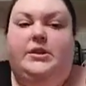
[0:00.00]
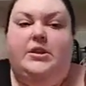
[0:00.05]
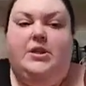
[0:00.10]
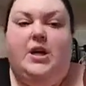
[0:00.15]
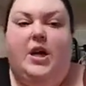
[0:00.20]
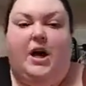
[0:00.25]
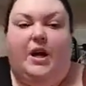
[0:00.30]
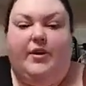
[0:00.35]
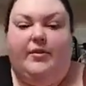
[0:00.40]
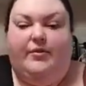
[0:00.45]

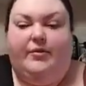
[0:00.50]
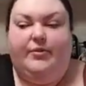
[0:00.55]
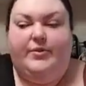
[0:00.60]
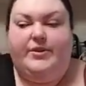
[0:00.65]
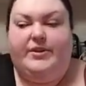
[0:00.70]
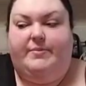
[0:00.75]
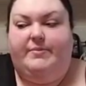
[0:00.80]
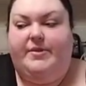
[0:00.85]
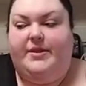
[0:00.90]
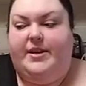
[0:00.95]
talk through
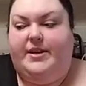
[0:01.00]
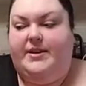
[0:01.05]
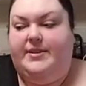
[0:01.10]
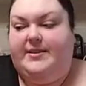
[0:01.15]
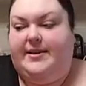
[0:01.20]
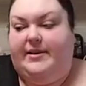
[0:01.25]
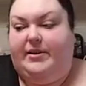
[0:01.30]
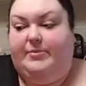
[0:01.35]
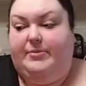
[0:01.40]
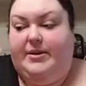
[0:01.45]
some things
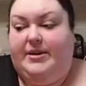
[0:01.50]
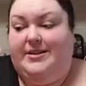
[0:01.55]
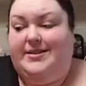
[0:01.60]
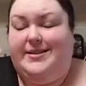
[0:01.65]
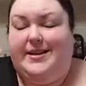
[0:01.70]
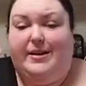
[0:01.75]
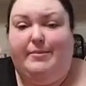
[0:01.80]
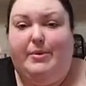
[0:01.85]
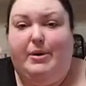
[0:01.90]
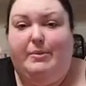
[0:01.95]
that are being
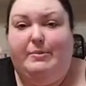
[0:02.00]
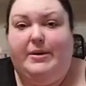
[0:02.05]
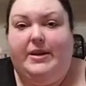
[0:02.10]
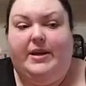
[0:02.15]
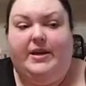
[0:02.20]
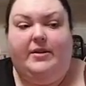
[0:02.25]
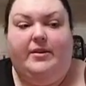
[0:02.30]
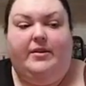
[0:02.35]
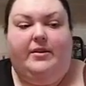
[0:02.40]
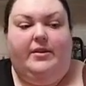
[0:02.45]
said about
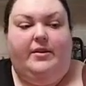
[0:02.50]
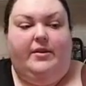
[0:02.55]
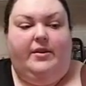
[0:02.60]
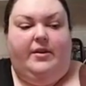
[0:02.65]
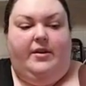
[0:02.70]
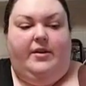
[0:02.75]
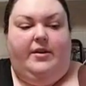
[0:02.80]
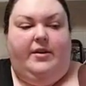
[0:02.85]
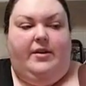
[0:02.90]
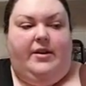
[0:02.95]
me
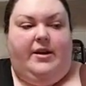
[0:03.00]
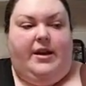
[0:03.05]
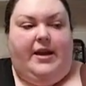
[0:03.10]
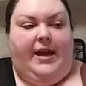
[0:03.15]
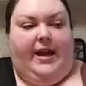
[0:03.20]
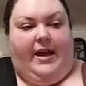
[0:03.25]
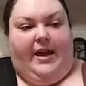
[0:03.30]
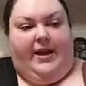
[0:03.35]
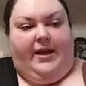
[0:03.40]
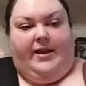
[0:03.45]

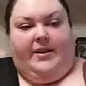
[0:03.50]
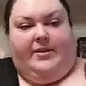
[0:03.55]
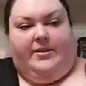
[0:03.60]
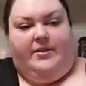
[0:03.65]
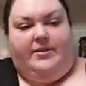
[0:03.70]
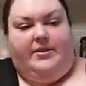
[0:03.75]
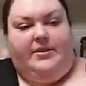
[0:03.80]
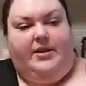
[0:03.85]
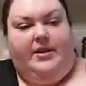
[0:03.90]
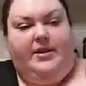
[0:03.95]

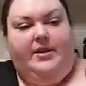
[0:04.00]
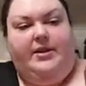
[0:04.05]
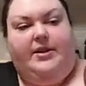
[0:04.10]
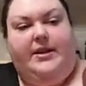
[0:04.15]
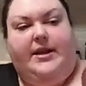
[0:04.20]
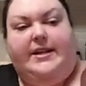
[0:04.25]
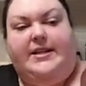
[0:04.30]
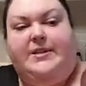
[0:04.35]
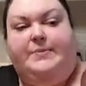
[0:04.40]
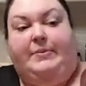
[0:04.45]
and
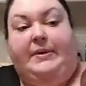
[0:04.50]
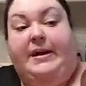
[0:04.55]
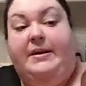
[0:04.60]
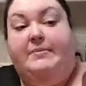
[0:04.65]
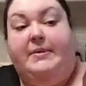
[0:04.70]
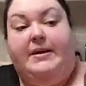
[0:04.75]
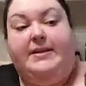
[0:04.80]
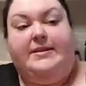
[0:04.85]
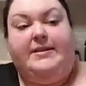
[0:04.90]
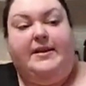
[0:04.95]

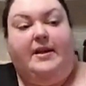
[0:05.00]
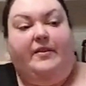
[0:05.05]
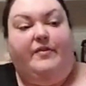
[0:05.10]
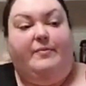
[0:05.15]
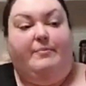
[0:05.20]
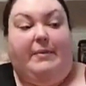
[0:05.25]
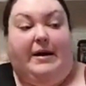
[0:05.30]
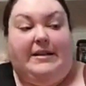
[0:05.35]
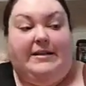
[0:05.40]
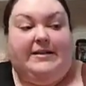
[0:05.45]
explain
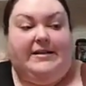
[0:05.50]
myself, my